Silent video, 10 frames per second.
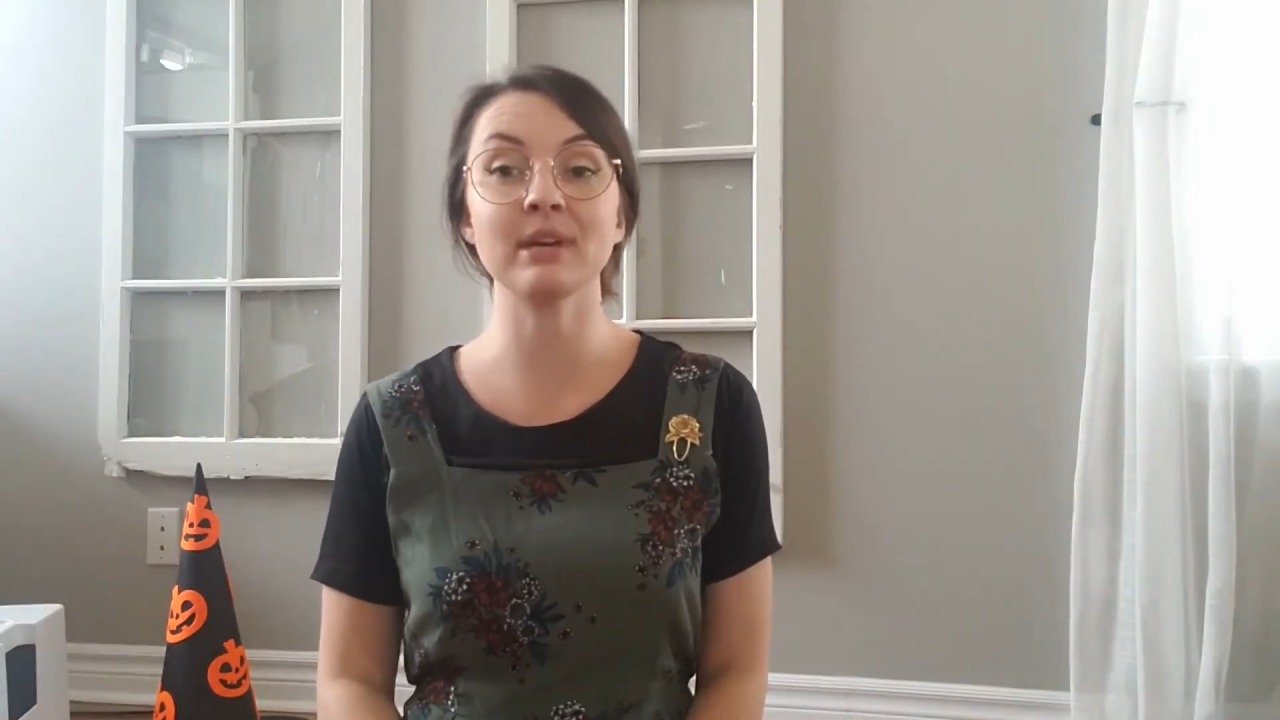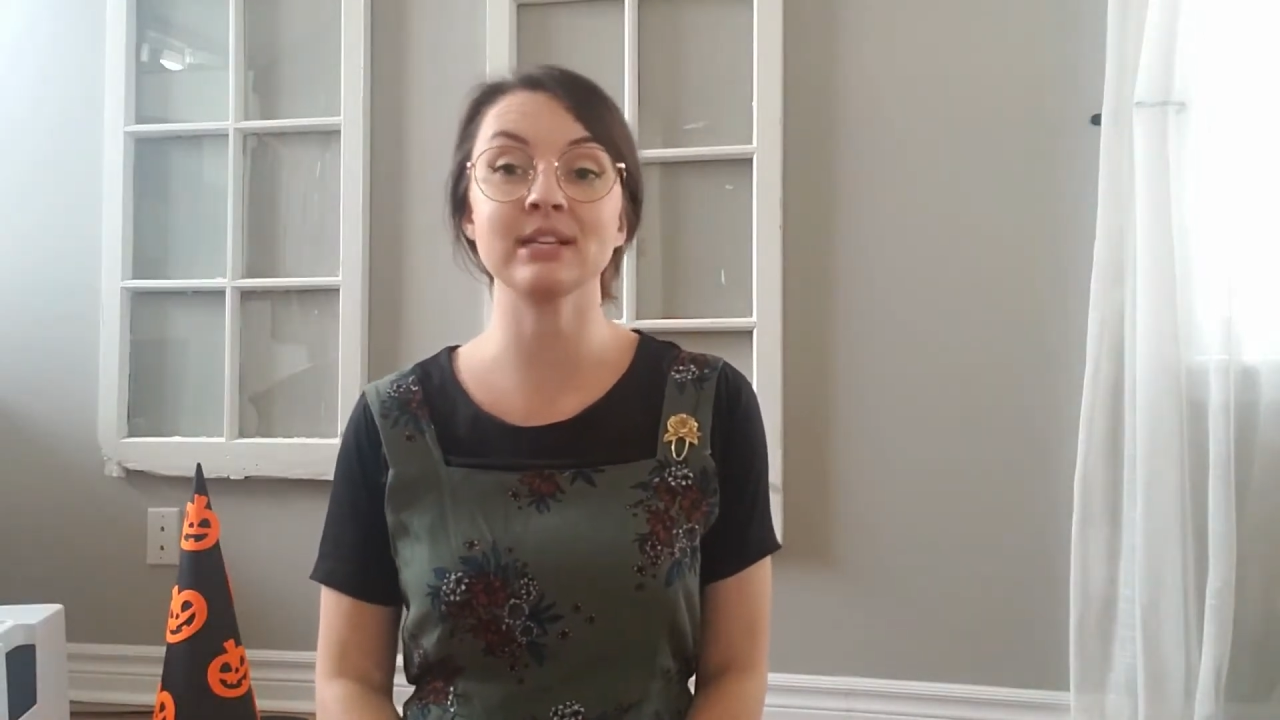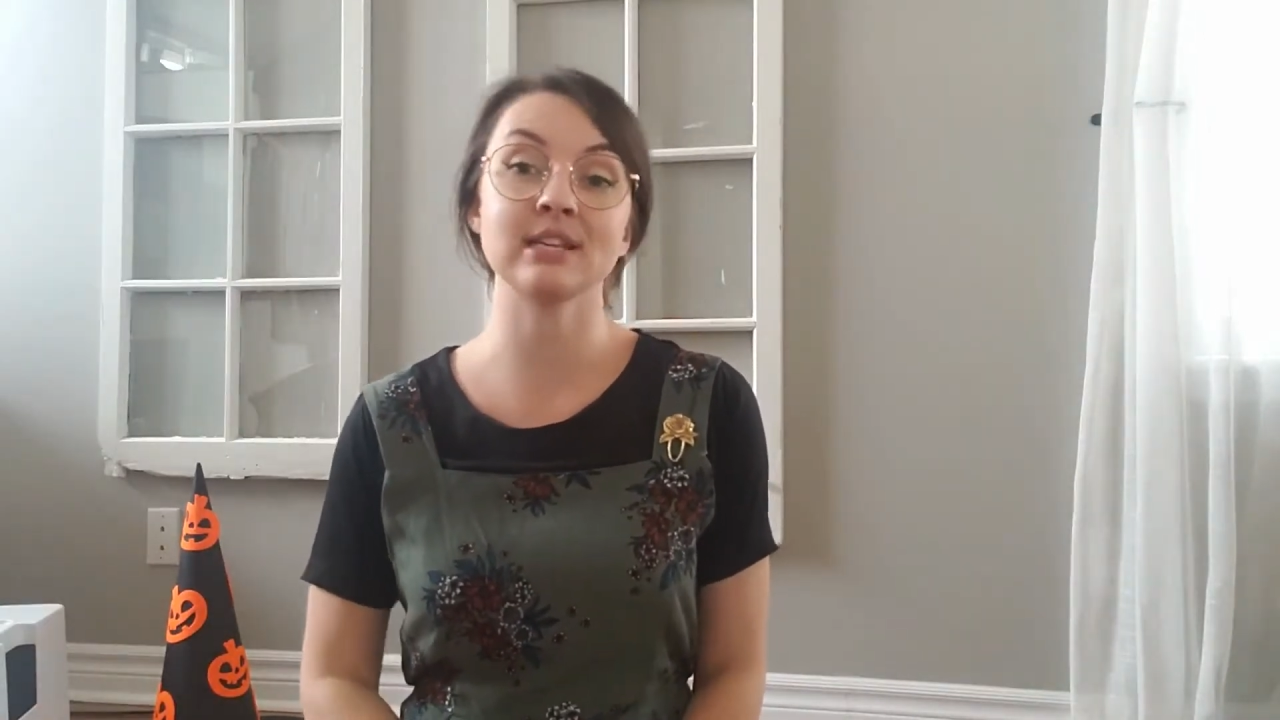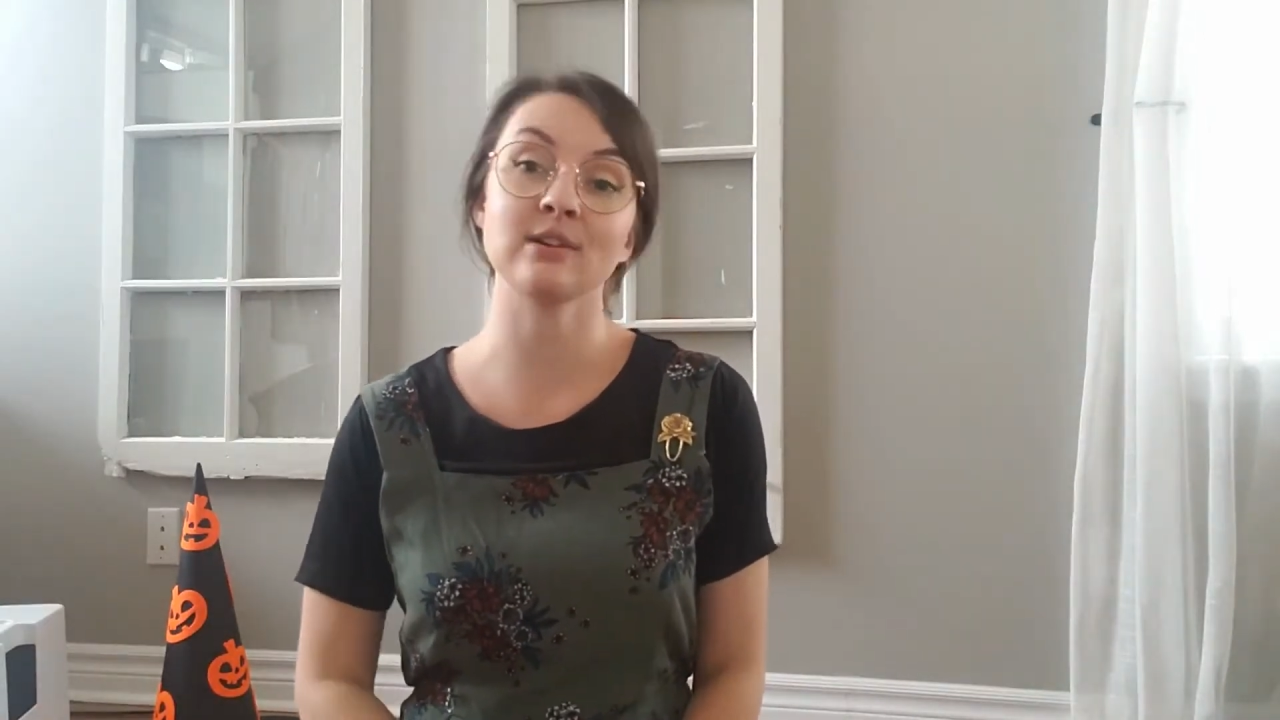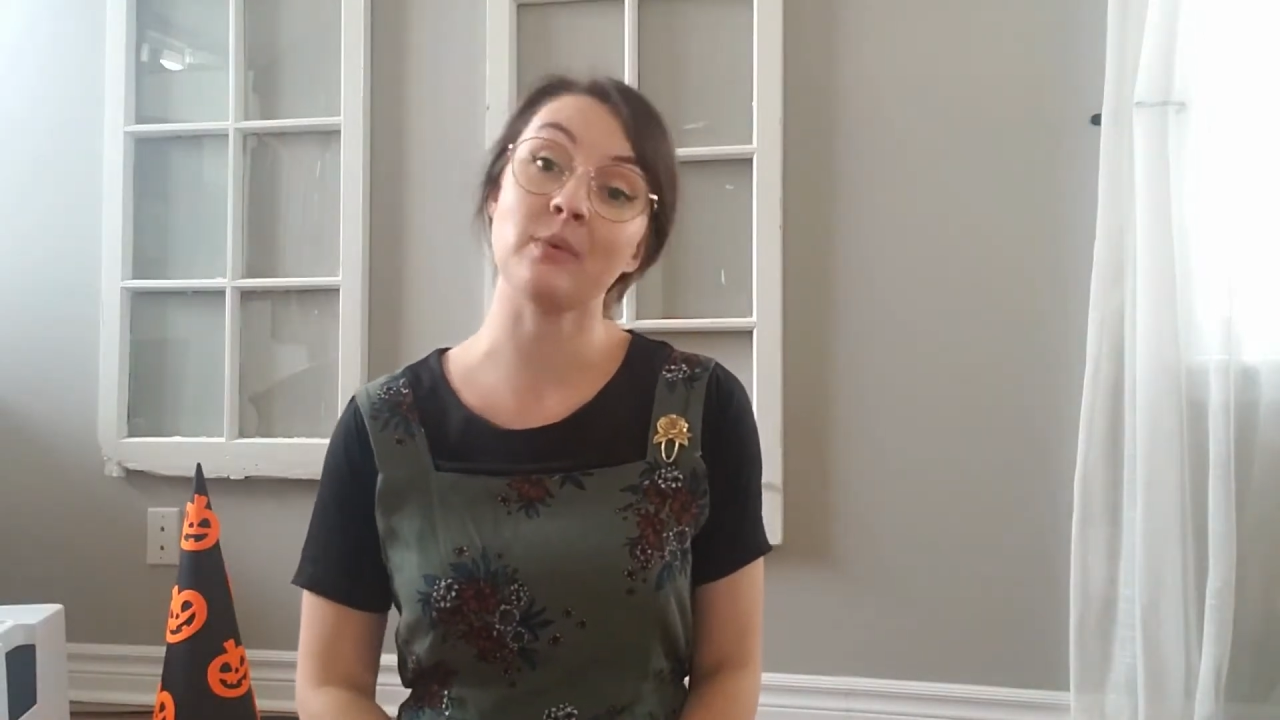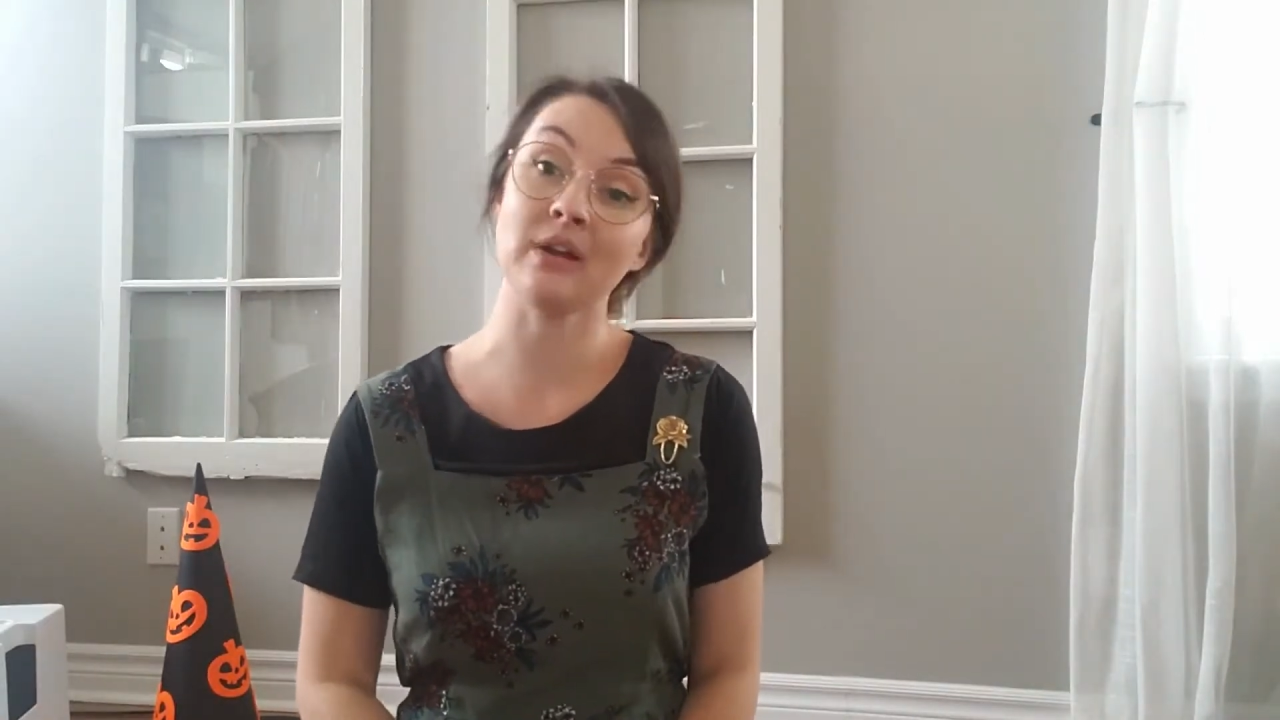because I don't